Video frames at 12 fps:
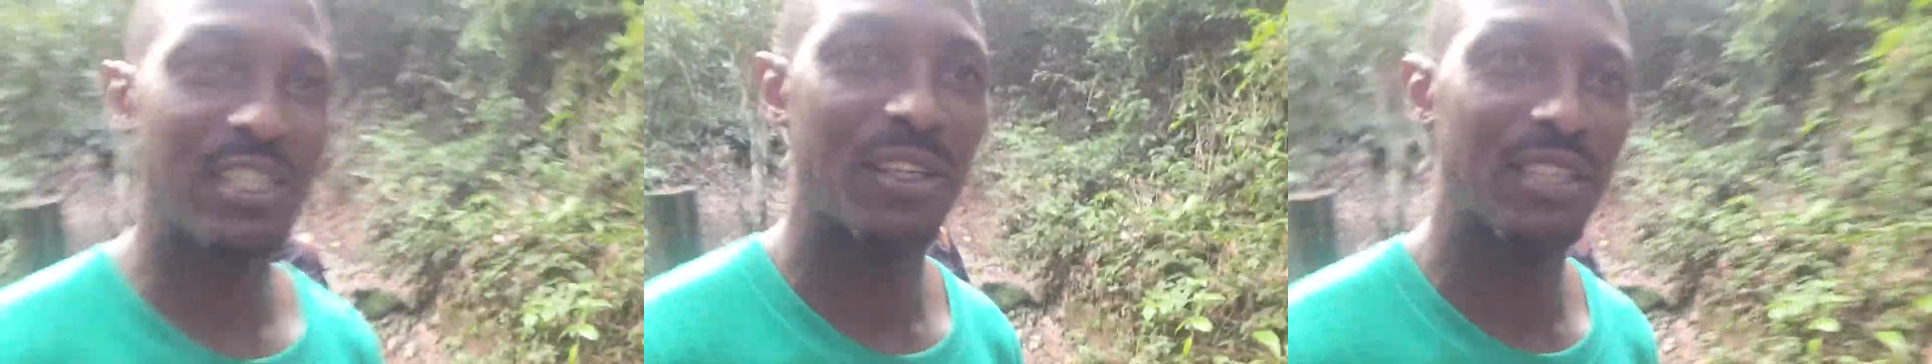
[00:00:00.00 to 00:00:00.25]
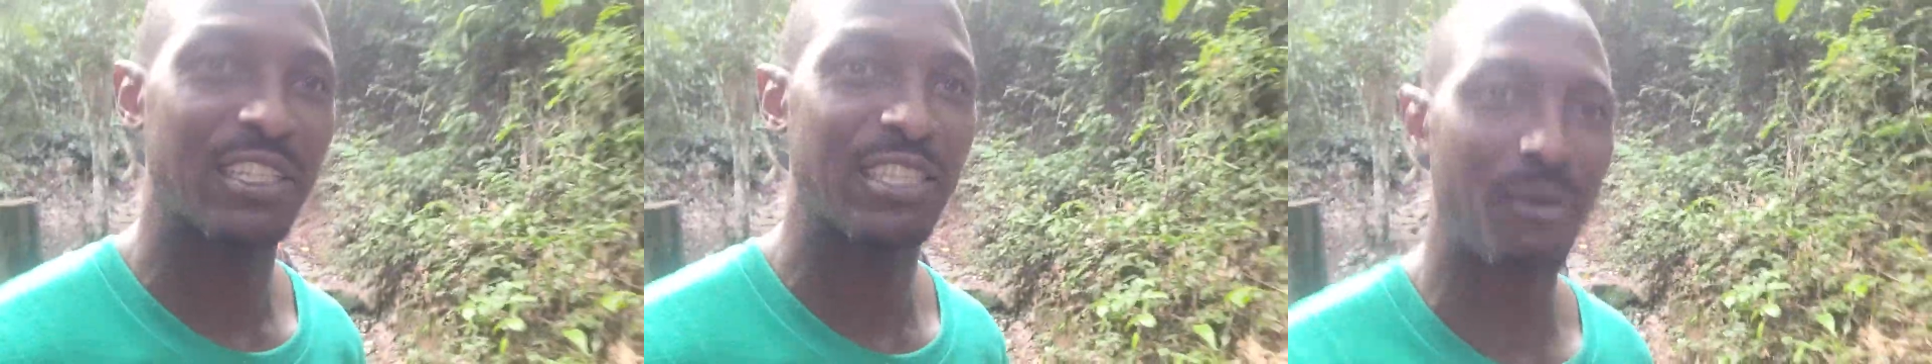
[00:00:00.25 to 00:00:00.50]
You know,
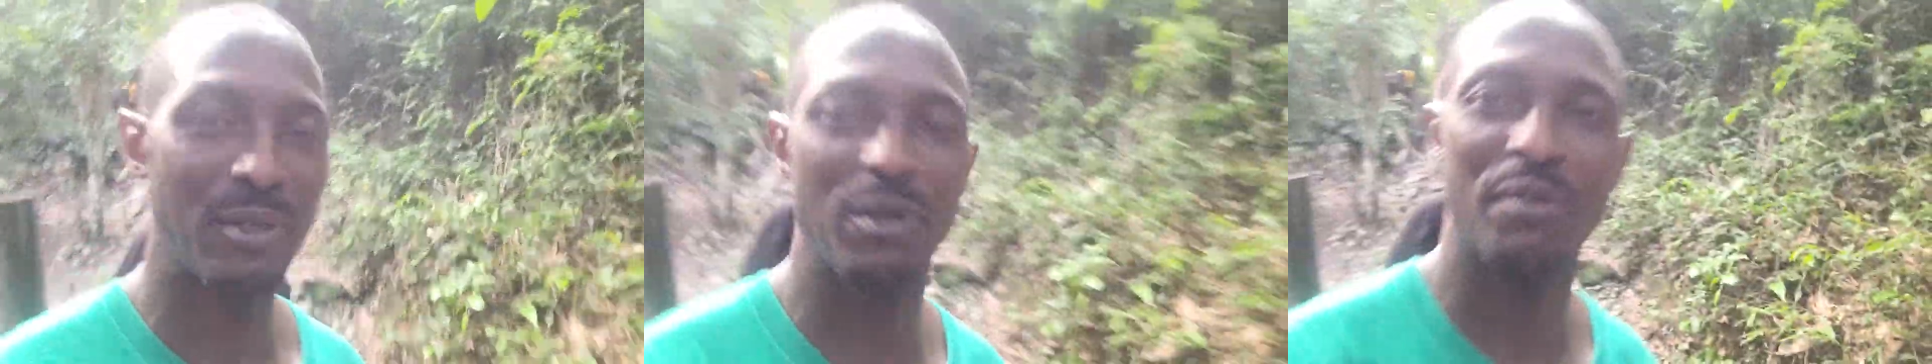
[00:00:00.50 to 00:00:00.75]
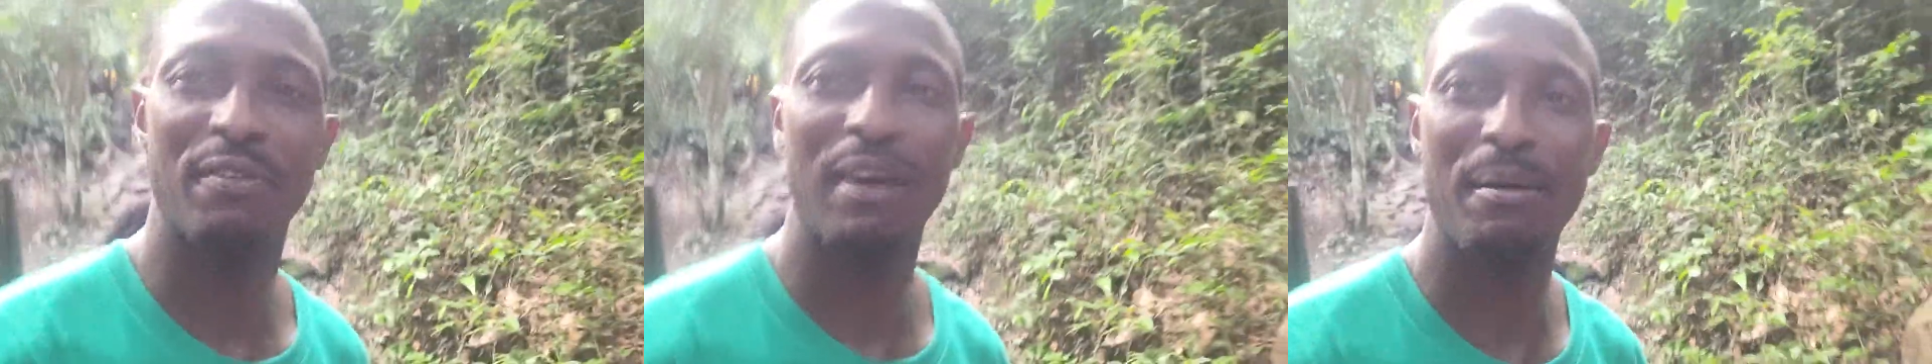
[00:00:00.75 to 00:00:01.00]
that's how we okay. do
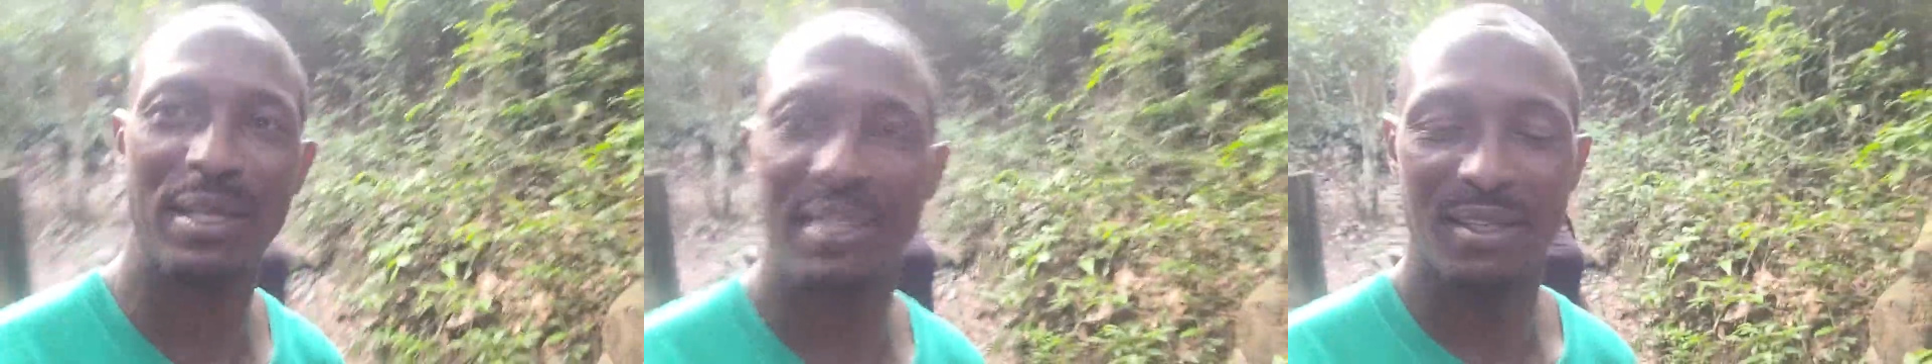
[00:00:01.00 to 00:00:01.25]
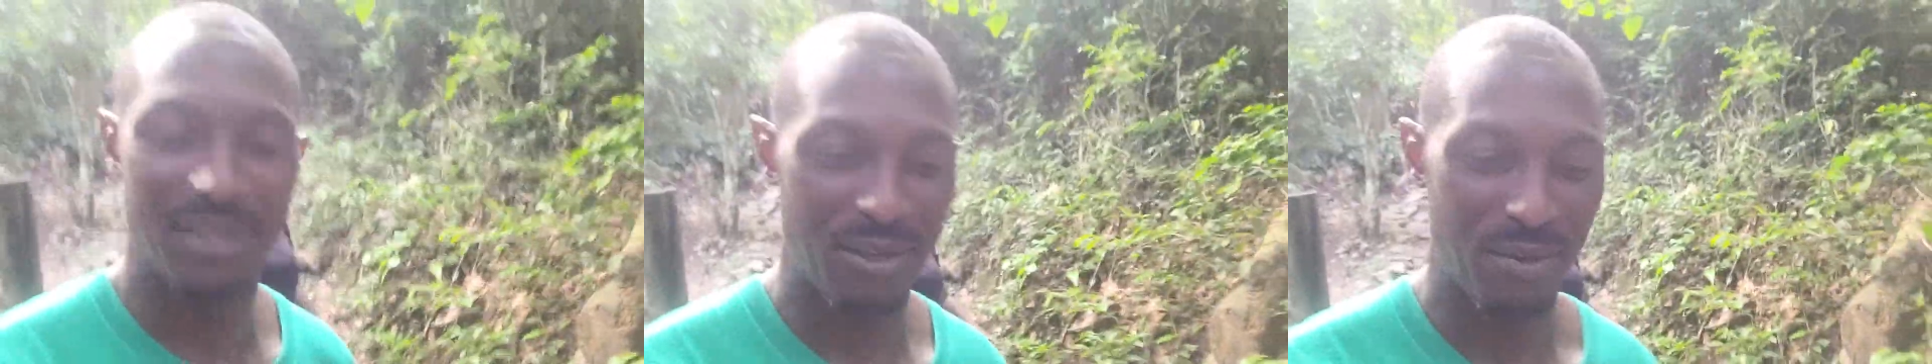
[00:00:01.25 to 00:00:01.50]
it, family.
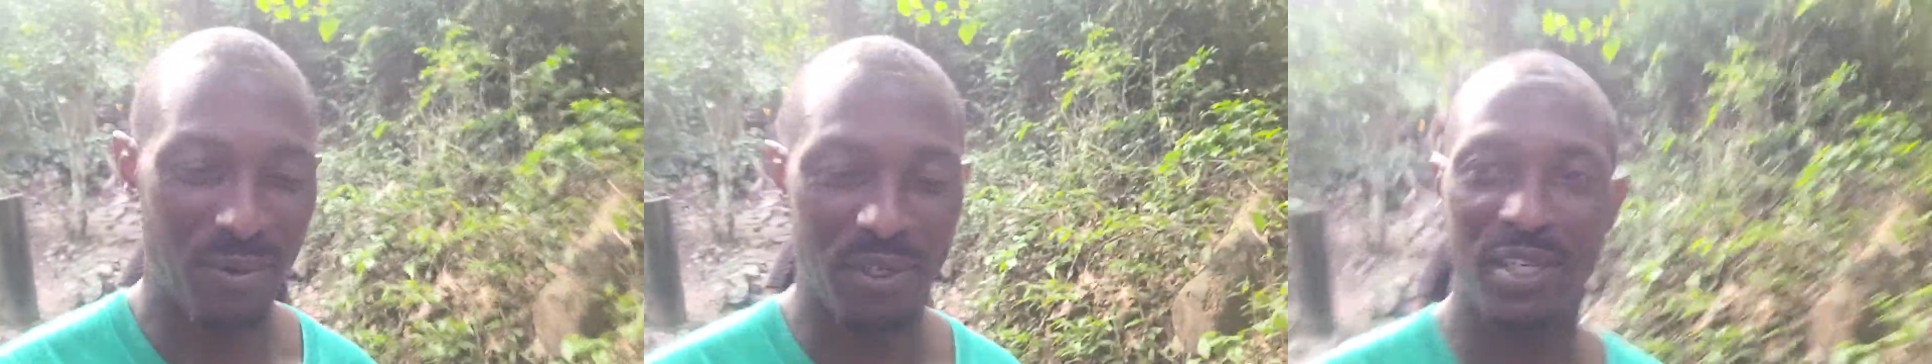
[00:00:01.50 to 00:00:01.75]
We're